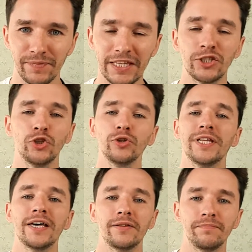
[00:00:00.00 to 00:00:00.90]
It's not
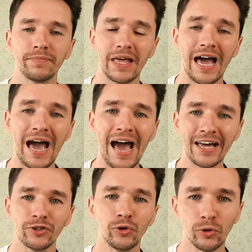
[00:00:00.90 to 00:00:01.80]
dead
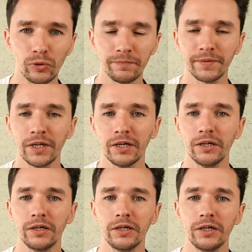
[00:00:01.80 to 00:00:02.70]
at all
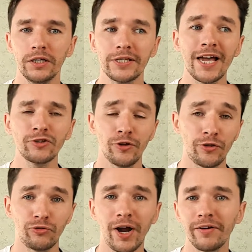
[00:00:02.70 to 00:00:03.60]
it's actually
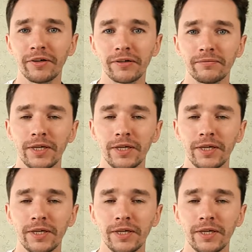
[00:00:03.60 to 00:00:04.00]
thriving.